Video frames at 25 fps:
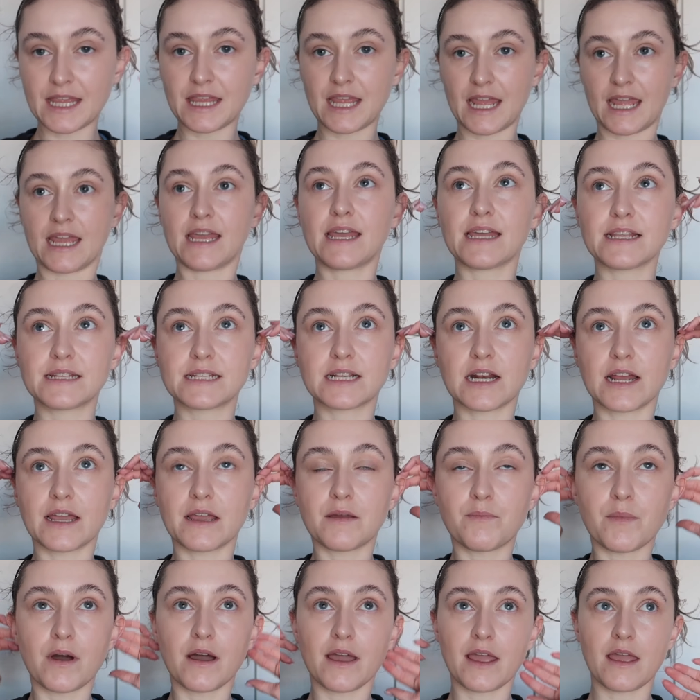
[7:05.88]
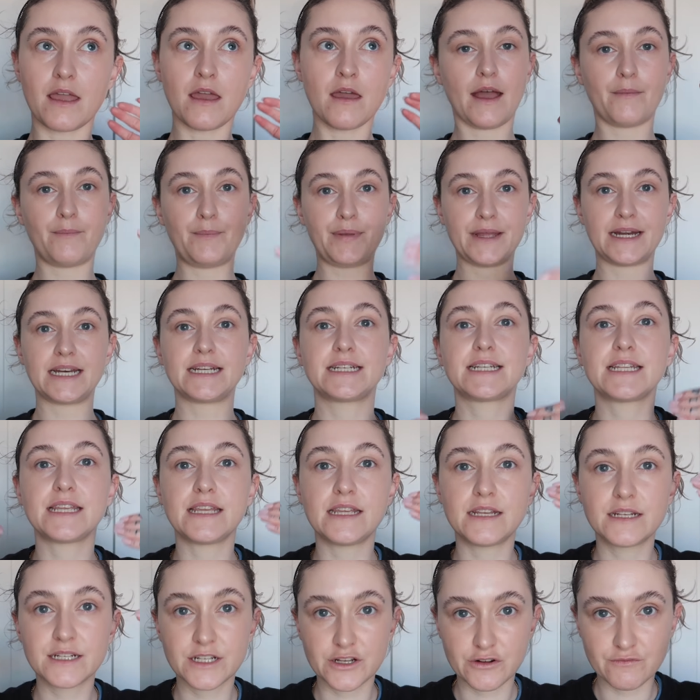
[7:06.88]
I think it's like my
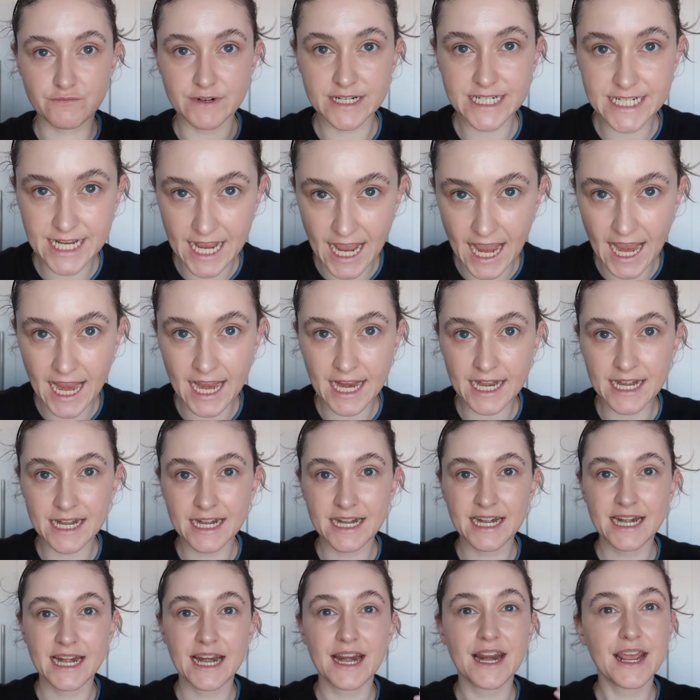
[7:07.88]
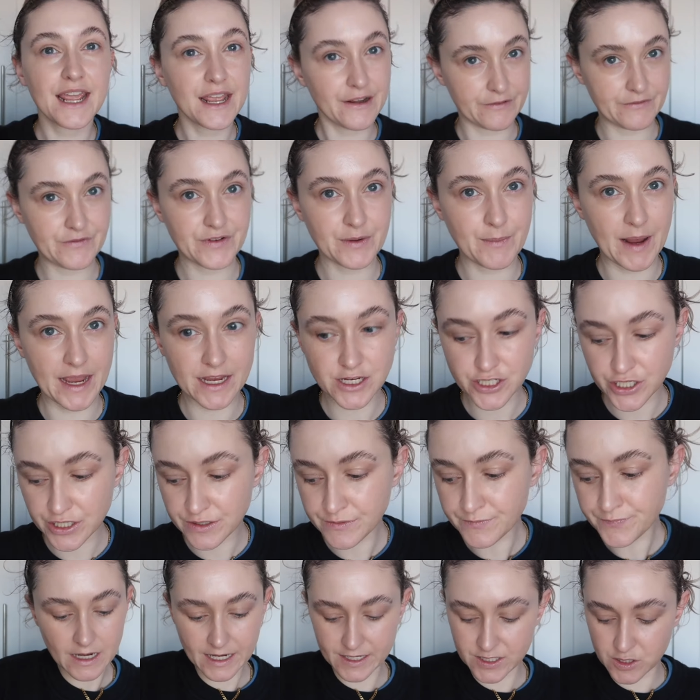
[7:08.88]
ability to retain
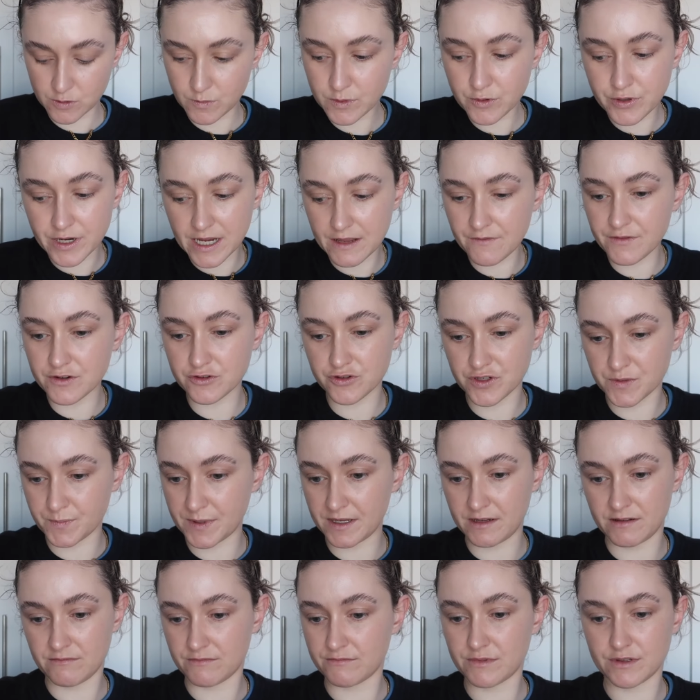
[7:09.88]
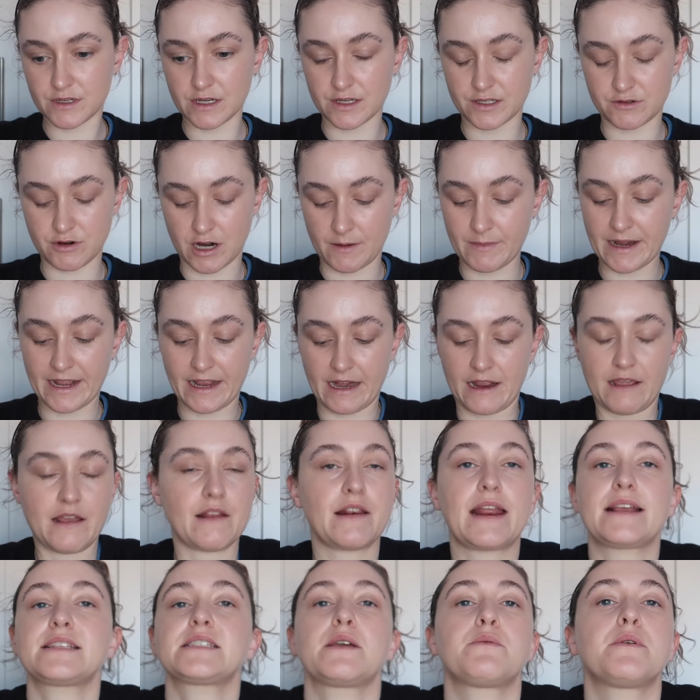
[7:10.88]
information. Like someone could even just be described like, like
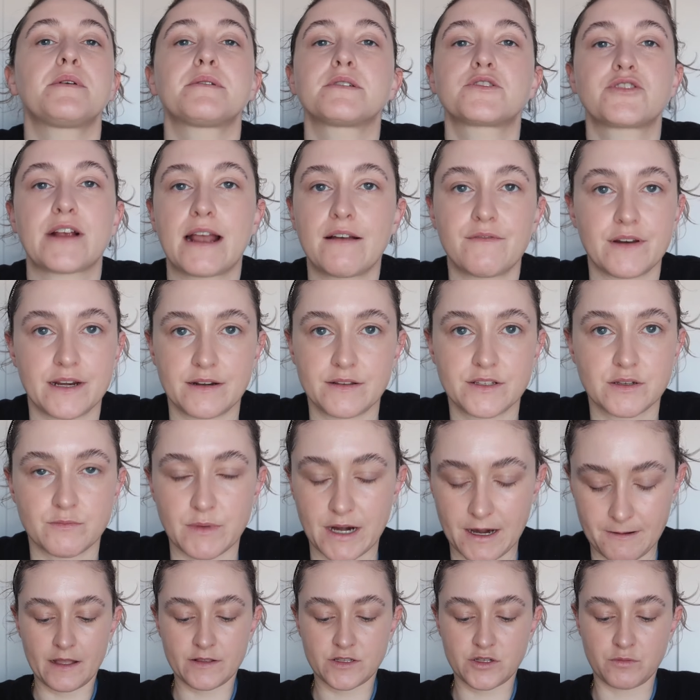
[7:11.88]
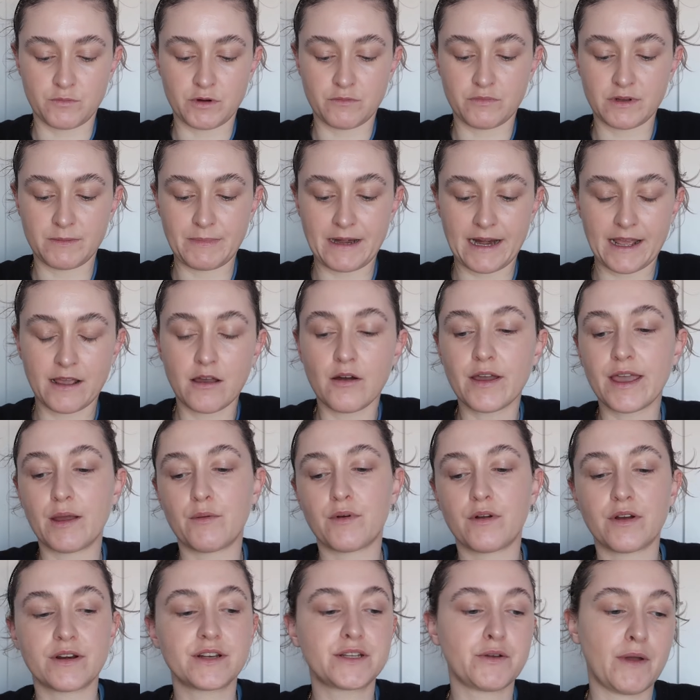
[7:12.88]
let's say we were traveling somewhere and someone will be like, oh yeah,
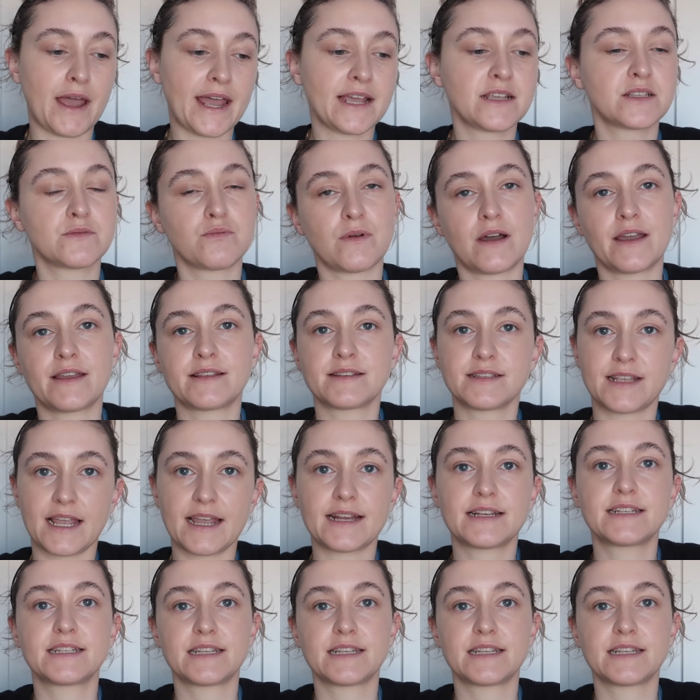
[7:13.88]
we're going to do X, Y and Z